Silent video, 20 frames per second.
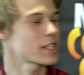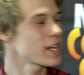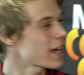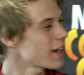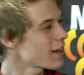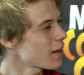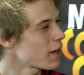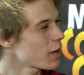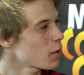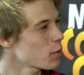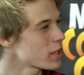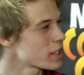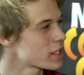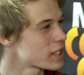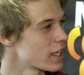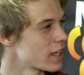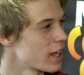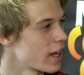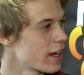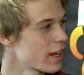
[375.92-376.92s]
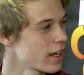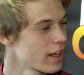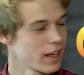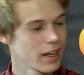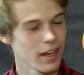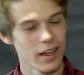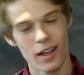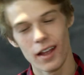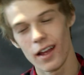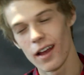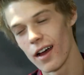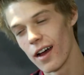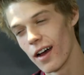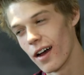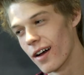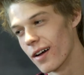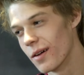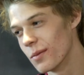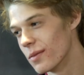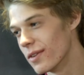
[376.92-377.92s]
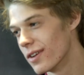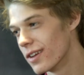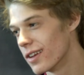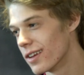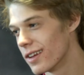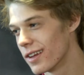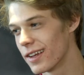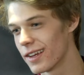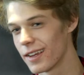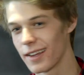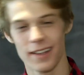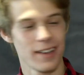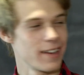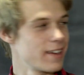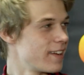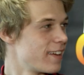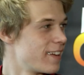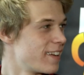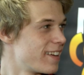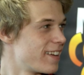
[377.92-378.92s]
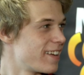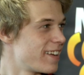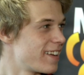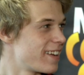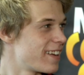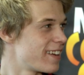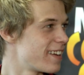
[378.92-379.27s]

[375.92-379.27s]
see, I don't, don't want to say that. Um, yeah. Get. Get. Like we. We were